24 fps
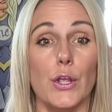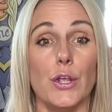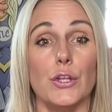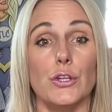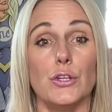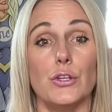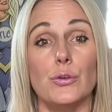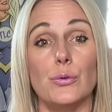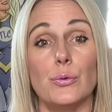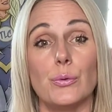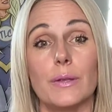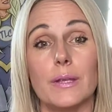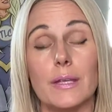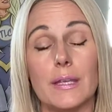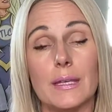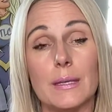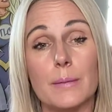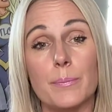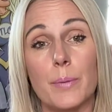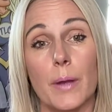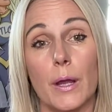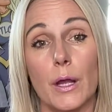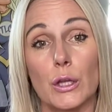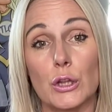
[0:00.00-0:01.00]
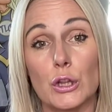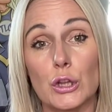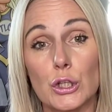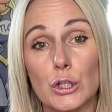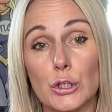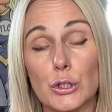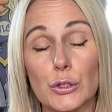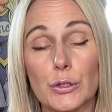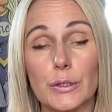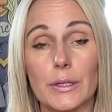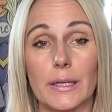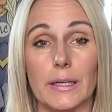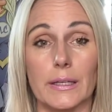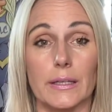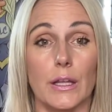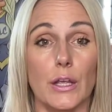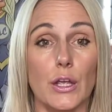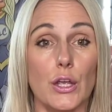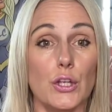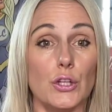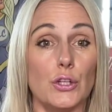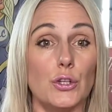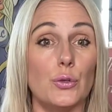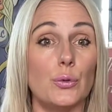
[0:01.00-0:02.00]
You keep learning.
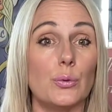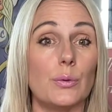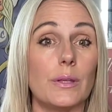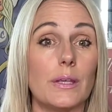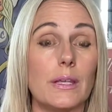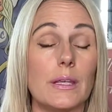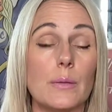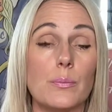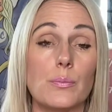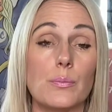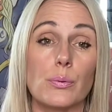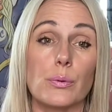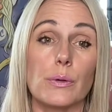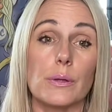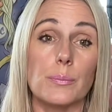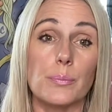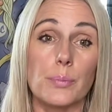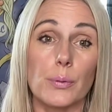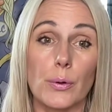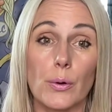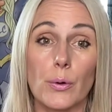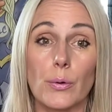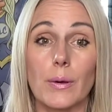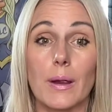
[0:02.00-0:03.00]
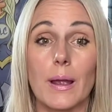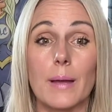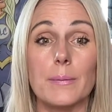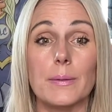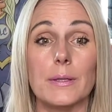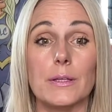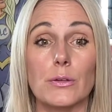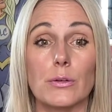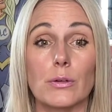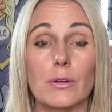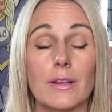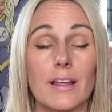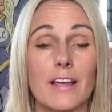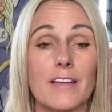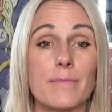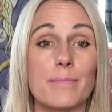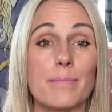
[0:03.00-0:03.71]
You keep reprogramming your life